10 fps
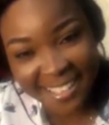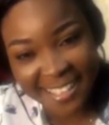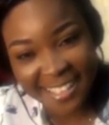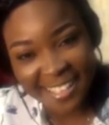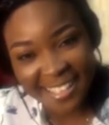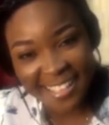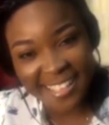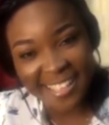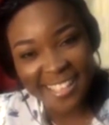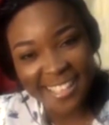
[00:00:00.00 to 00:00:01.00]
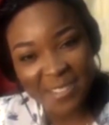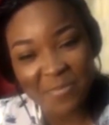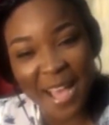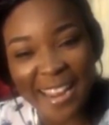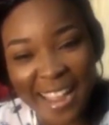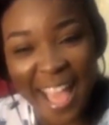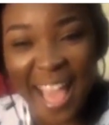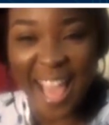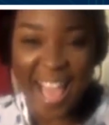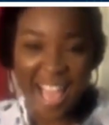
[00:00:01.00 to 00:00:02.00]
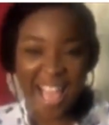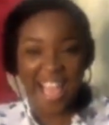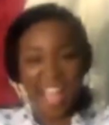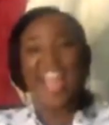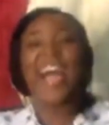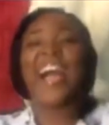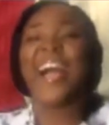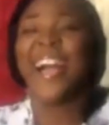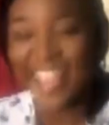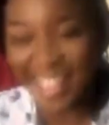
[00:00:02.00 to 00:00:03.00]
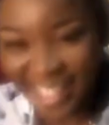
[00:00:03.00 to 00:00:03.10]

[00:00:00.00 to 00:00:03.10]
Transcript: You know, once you have me, there's no problem. Should I get on one knee